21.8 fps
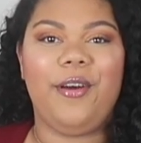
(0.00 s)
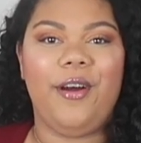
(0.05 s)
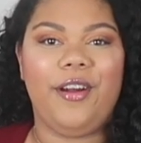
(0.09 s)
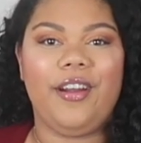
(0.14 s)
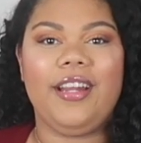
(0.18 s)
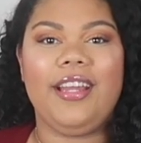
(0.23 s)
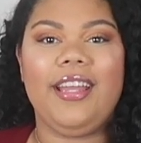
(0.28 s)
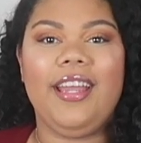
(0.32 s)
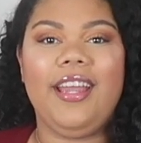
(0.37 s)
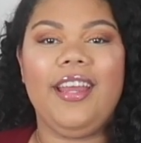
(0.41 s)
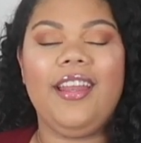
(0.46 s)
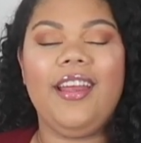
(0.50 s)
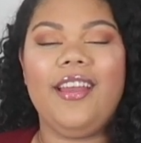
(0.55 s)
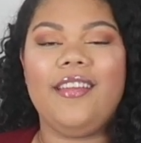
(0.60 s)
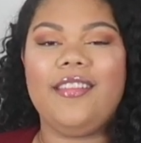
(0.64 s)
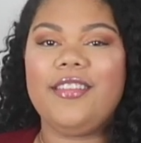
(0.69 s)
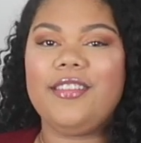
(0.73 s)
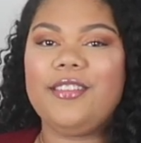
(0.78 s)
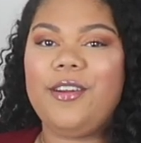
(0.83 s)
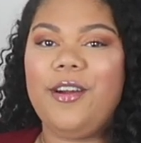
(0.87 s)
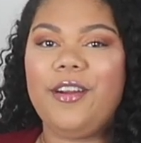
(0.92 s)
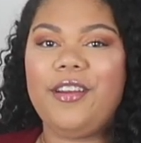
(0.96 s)
cardigan,
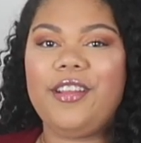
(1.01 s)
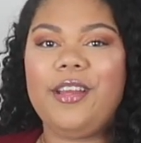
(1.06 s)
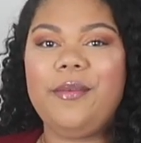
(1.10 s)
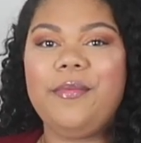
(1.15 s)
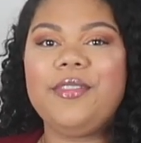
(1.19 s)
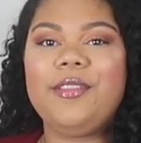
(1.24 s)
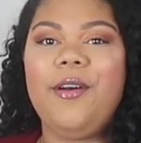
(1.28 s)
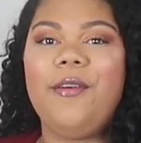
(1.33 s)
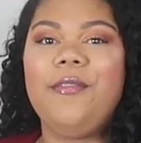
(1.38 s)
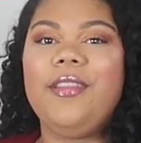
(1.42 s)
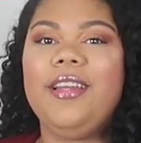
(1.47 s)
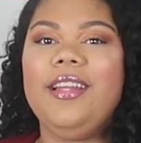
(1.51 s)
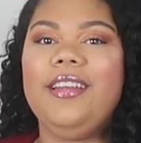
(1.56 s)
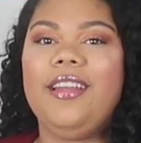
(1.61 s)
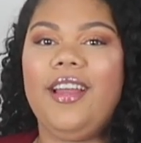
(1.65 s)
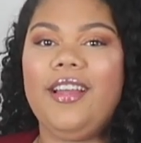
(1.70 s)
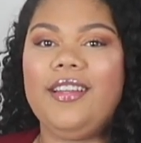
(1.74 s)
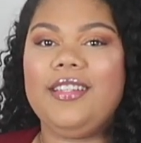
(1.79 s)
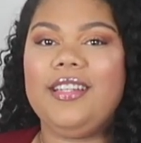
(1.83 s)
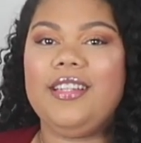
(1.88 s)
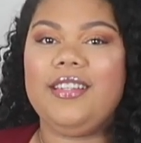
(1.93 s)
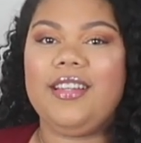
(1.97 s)
and this cardigan was only
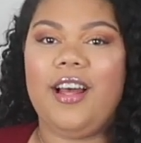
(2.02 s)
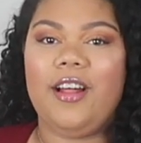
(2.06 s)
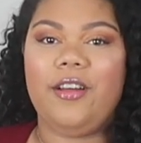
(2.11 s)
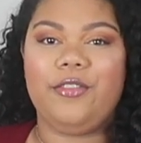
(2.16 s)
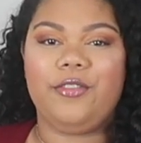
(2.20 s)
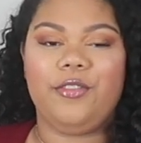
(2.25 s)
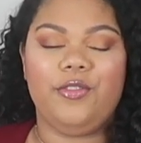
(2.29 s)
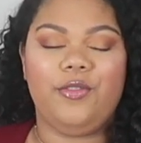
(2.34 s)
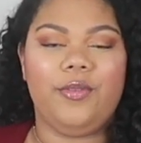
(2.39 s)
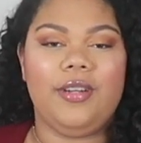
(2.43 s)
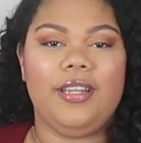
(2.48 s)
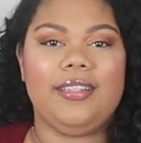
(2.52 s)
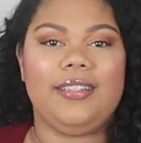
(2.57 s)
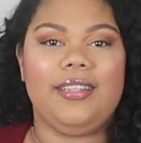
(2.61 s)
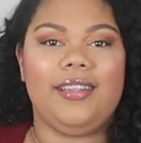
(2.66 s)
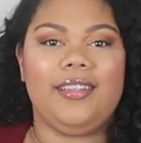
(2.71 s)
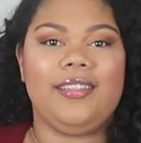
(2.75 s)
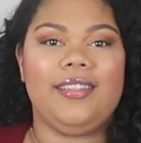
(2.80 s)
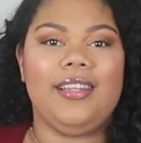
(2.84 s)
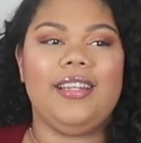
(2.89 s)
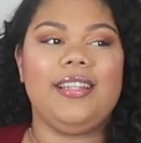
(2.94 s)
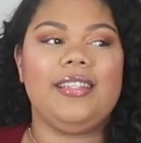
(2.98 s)

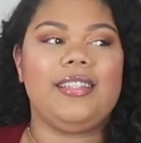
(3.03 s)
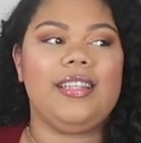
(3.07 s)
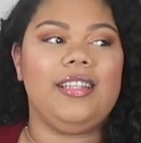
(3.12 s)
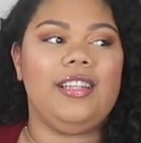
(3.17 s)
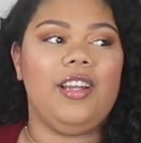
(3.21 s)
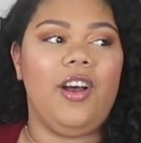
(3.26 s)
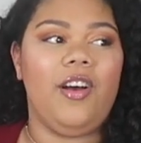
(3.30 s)
$19.26.